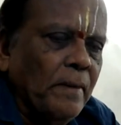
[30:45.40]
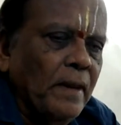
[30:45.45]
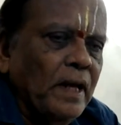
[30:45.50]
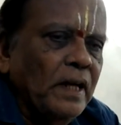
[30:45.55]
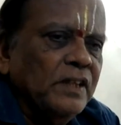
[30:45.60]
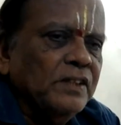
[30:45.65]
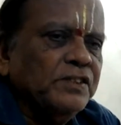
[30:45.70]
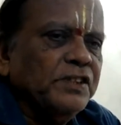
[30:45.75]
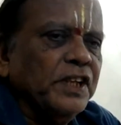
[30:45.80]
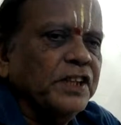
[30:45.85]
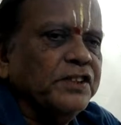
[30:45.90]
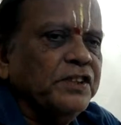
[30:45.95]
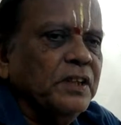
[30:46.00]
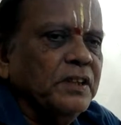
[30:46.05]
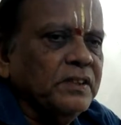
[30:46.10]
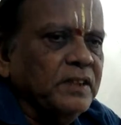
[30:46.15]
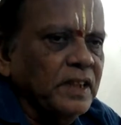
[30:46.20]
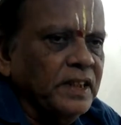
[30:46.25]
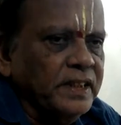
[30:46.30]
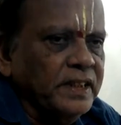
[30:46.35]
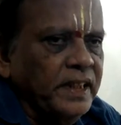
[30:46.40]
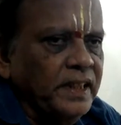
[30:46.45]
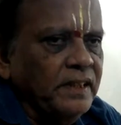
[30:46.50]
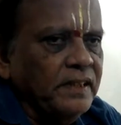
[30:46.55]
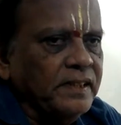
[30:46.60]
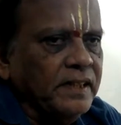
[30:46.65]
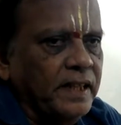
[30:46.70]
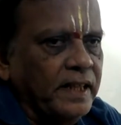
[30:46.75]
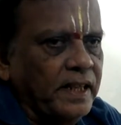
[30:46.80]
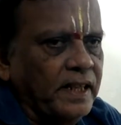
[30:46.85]
Section 13
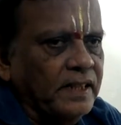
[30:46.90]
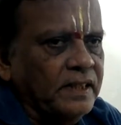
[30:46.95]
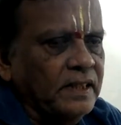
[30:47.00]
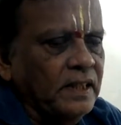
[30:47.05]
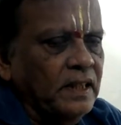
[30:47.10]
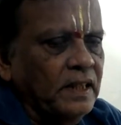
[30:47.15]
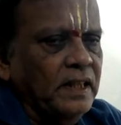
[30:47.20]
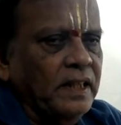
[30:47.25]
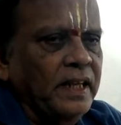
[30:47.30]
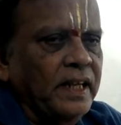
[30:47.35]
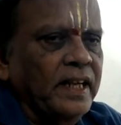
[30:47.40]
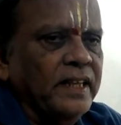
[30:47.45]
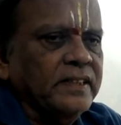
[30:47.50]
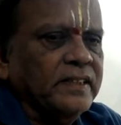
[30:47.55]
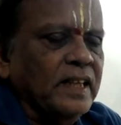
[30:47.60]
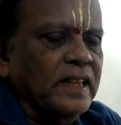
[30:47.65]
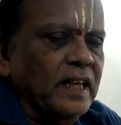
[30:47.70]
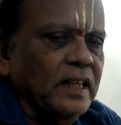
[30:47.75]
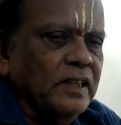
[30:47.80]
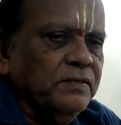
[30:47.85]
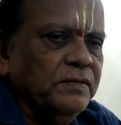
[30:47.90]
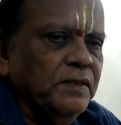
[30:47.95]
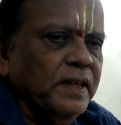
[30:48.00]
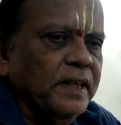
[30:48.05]
says a transfer